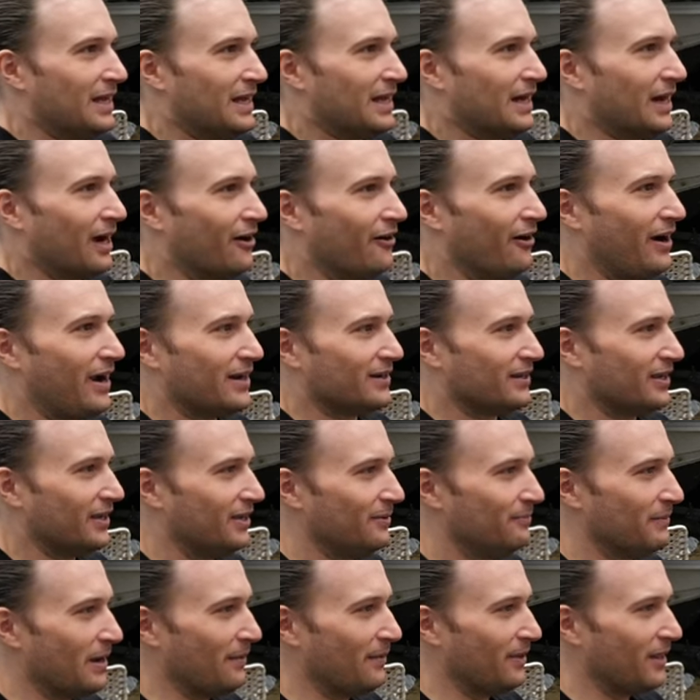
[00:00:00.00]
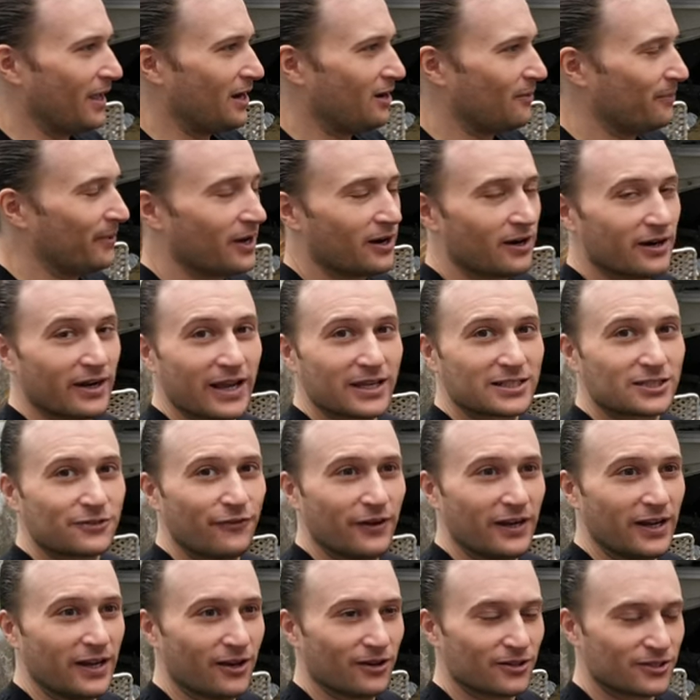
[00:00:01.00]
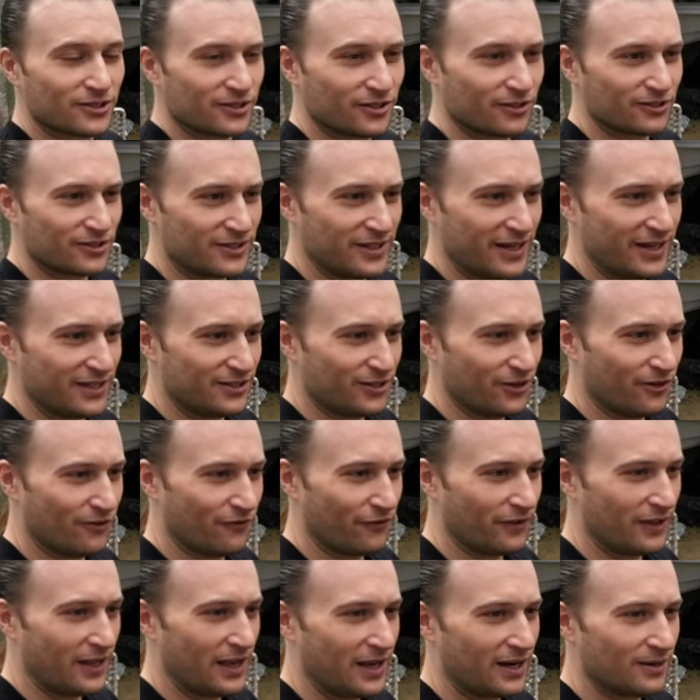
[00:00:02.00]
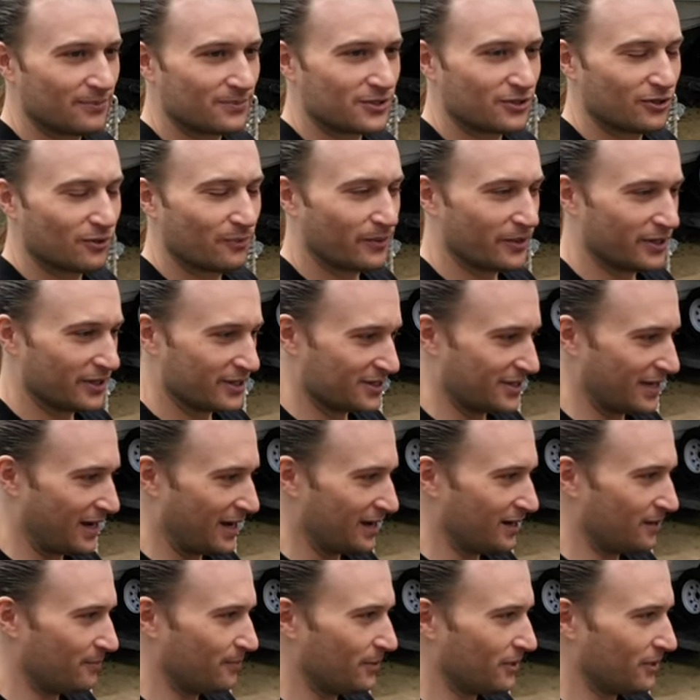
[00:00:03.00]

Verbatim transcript: All right, maybe that'll be our next video, so stay tuned for that. I'm super excited.